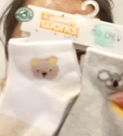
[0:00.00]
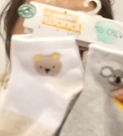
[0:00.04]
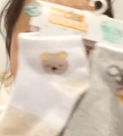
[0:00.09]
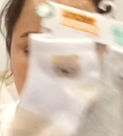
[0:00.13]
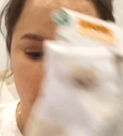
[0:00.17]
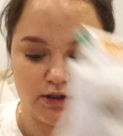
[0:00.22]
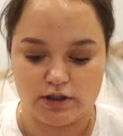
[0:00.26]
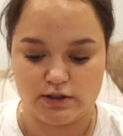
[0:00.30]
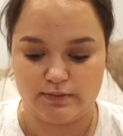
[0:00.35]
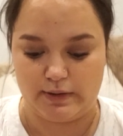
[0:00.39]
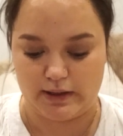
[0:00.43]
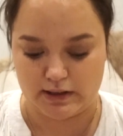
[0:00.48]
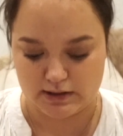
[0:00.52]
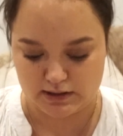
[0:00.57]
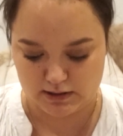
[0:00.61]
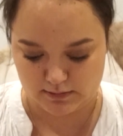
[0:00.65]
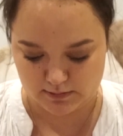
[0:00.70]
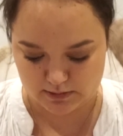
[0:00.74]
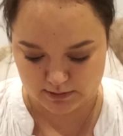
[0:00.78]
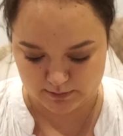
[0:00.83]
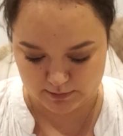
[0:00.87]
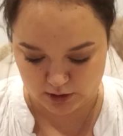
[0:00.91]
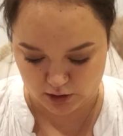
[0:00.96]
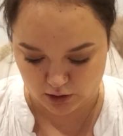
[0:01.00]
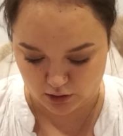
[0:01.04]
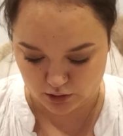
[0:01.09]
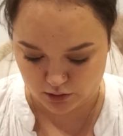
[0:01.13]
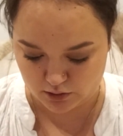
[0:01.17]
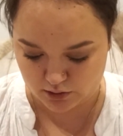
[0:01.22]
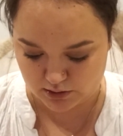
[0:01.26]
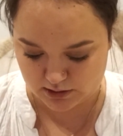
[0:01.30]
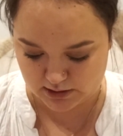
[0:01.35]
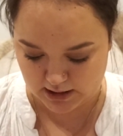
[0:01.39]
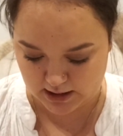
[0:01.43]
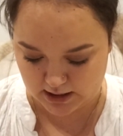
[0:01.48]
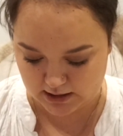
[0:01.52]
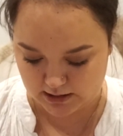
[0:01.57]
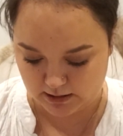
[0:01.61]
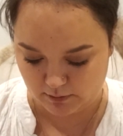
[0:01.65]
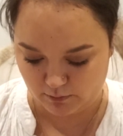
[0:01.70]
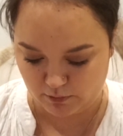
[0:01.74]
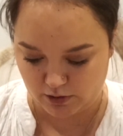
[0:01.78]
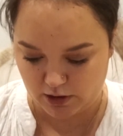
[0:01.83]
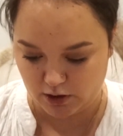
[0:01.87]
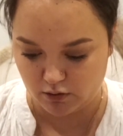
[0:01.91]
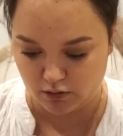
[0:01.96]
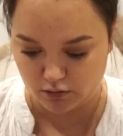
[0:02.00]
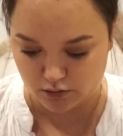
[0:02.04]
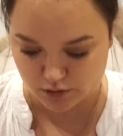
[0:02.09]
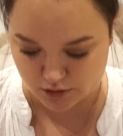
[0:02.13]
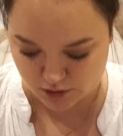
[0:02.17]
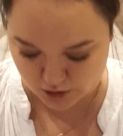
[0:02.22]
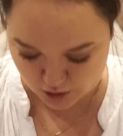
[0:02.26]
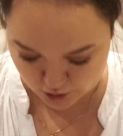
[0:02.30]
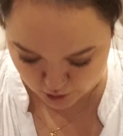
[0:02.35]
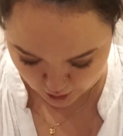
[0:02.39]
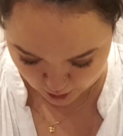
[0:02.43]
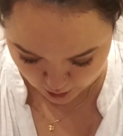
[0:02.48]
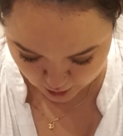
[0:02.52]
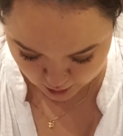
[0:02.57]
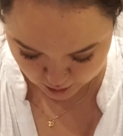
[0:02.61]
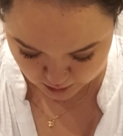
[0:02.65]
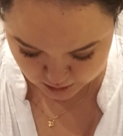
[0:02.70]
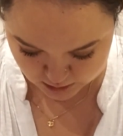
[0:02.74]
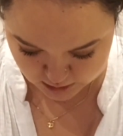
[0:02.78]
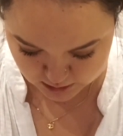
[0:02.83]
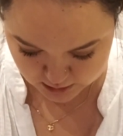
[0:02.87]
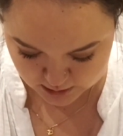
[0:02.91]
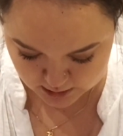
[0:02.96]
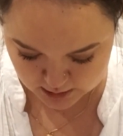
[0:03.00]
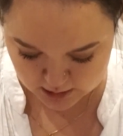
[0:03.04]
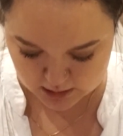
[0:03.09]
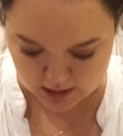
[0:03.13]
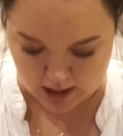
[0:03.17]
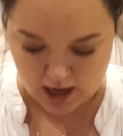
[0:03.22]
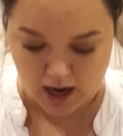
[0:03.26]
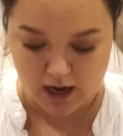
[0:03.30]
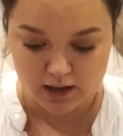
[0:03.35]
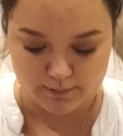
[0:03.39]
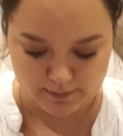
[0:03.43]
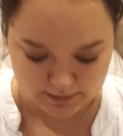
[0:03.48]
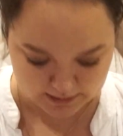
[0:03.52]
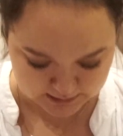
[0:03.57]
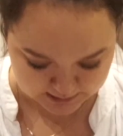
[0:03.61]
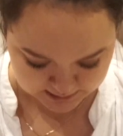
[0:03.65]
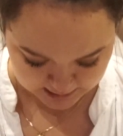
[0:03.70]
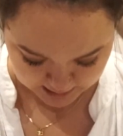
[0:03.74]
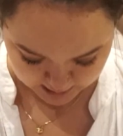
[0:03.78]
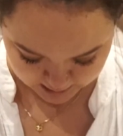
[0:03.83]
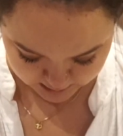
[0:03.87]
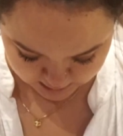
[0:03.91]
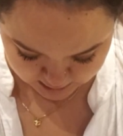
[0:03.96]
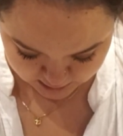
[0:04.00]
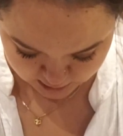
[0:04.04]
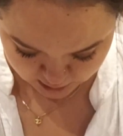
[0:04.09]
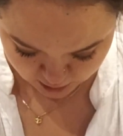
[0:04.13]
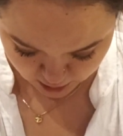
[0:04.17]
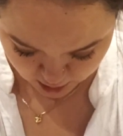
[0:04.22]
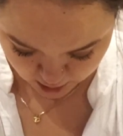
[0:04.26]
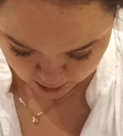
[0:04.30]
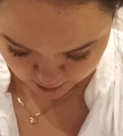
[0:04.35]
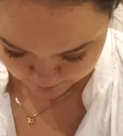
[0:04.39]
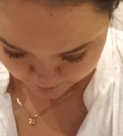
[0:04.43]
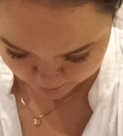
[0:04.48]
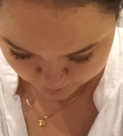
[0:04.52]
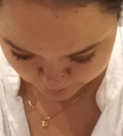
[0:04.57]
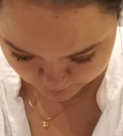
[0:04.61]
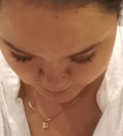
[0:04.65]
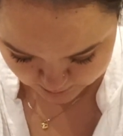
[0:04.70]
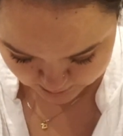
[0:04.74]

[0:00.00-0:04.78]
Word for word: So we just picked up some of those and then we also got, Ella picked out this top.